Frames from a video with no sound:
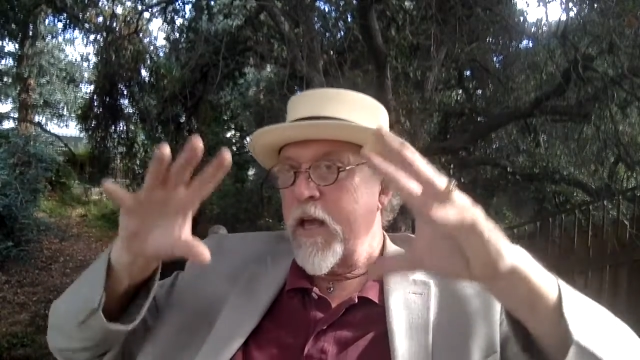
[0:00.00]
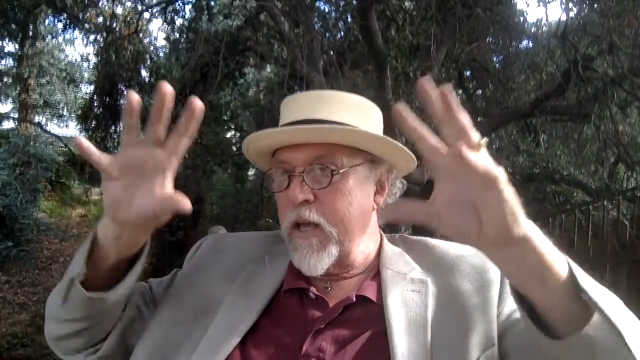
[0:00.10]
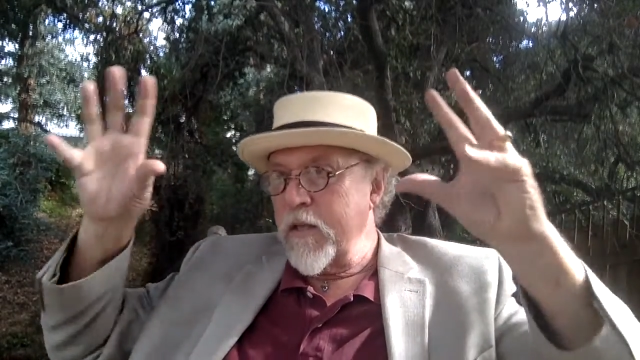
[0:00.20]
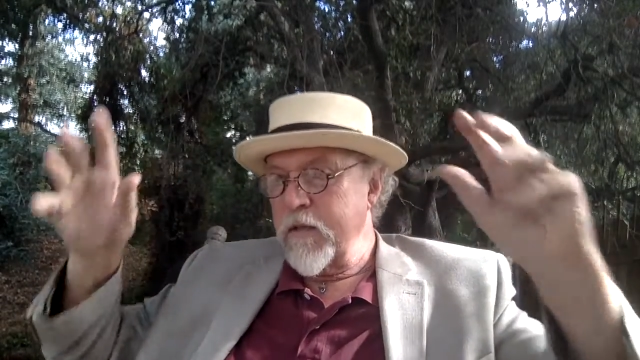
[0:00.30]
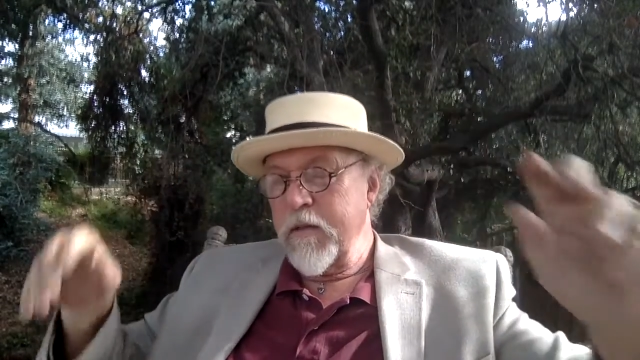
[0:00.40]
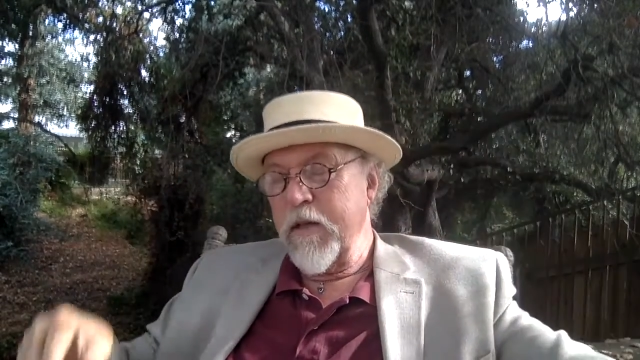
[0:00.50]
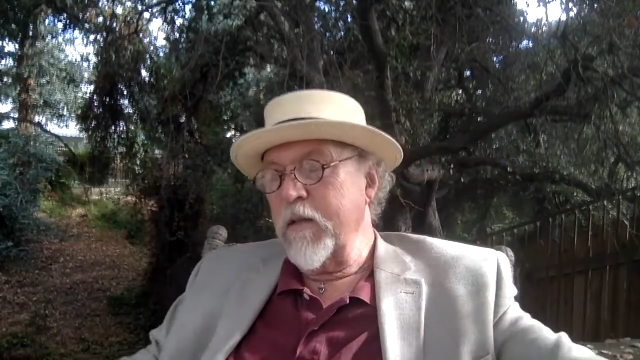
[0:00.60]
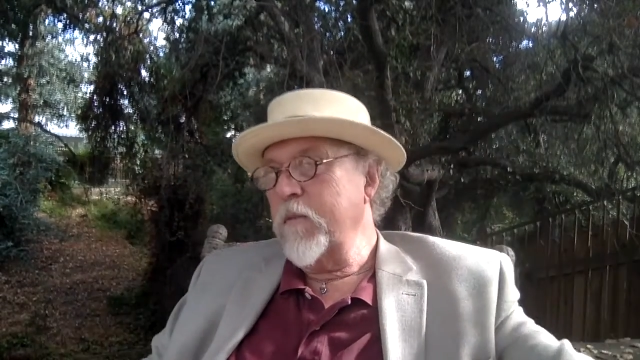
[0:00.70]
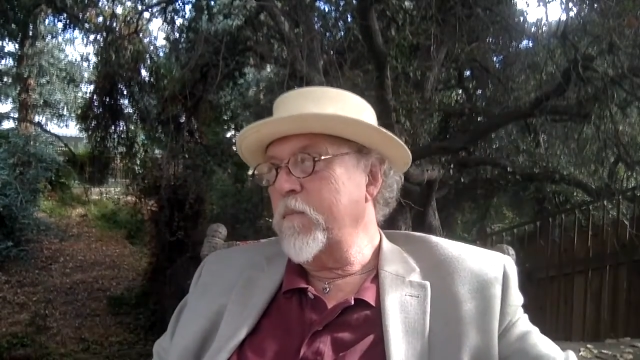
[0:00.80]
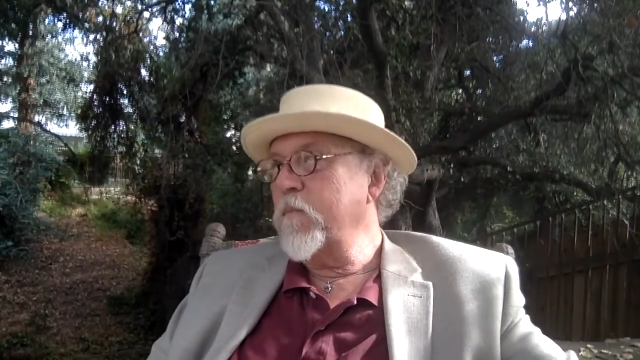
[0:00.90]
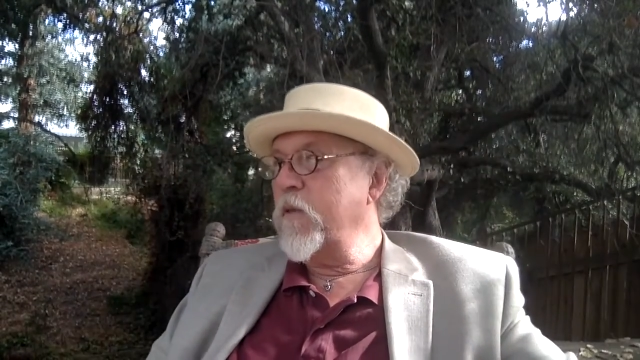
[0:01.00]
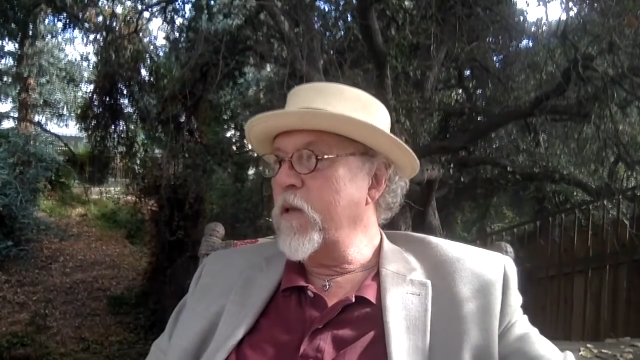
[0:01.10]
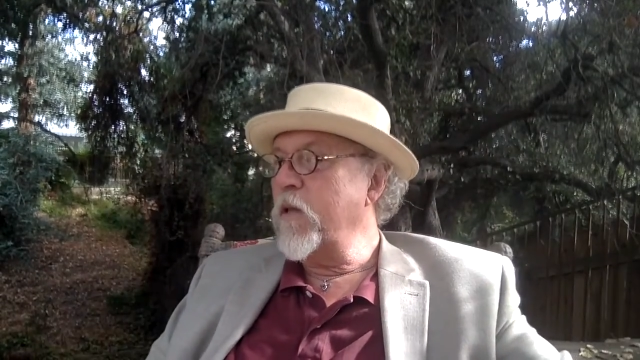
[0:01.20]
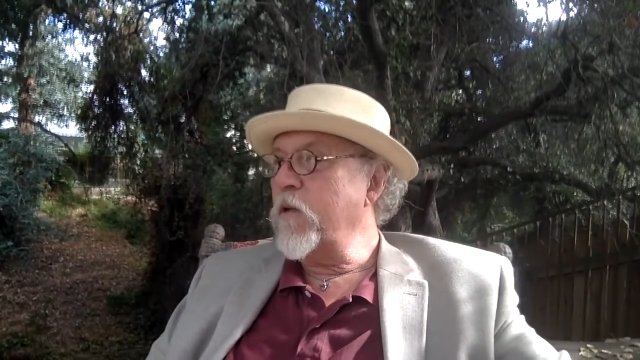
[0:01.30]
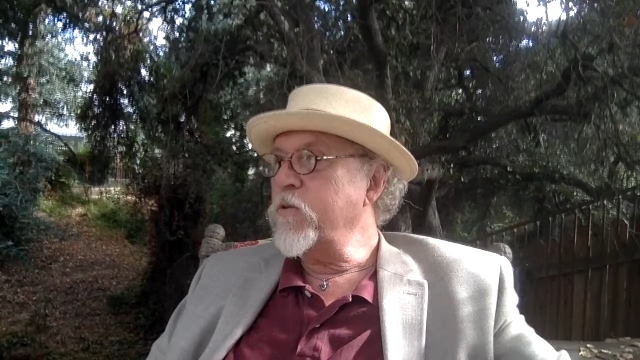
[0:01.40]
and
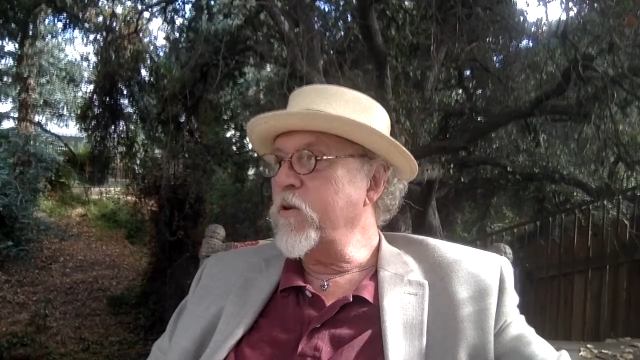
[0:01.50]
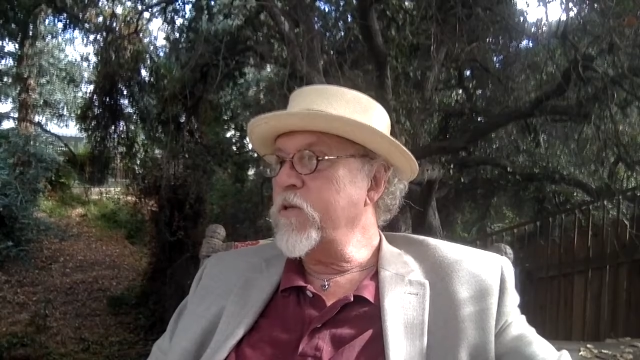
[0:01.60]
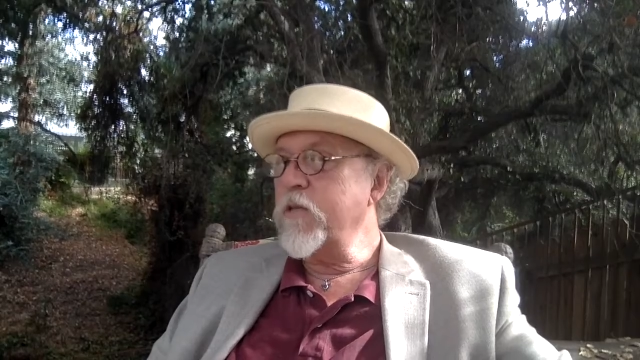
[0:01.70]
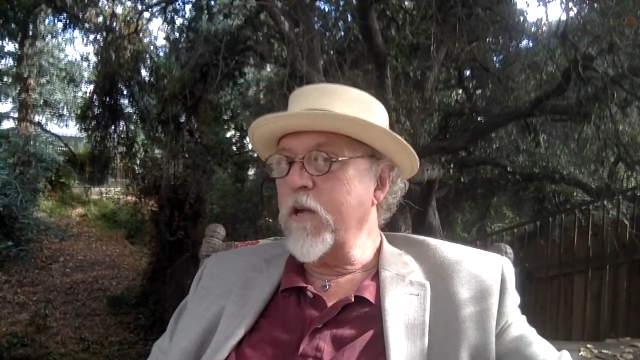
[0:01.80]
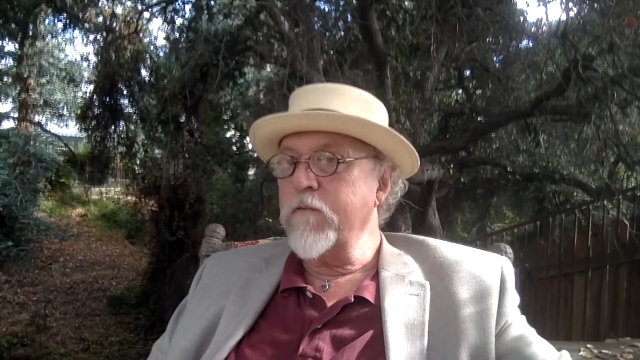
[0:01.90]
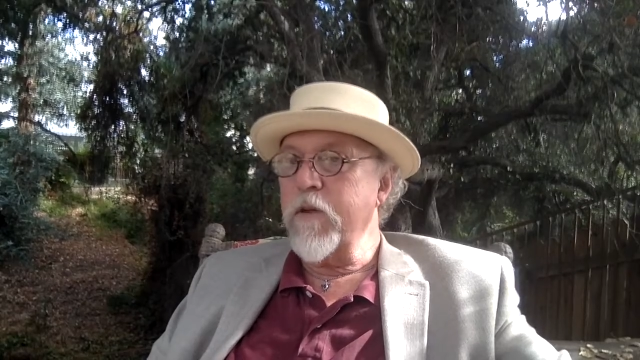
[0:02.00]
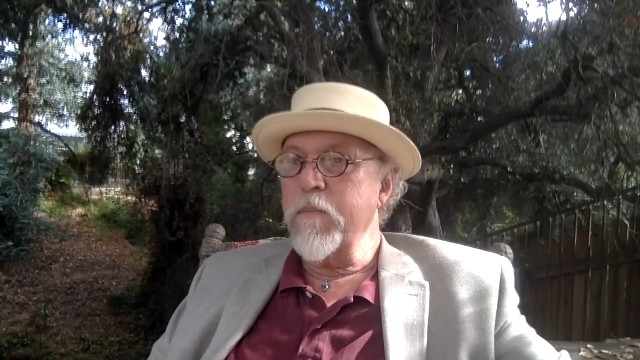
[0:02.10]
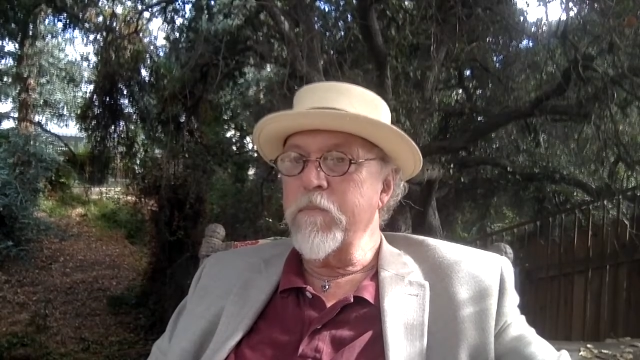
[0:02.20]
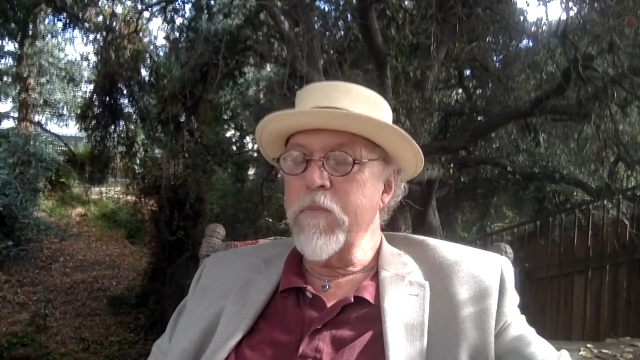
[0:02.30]
all sorts of stuff there.